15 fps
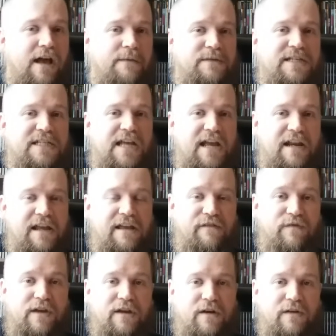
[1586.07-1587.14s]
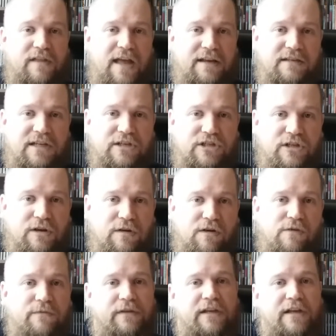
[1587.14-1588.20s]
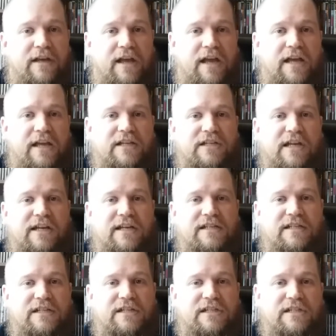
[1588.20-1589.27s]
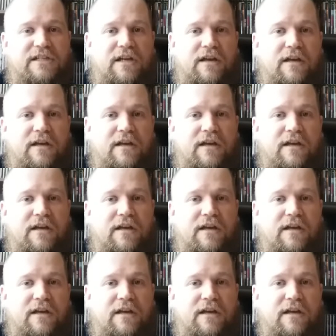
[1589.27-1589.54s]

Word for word: upset if we go to that digital only age. Like it's just,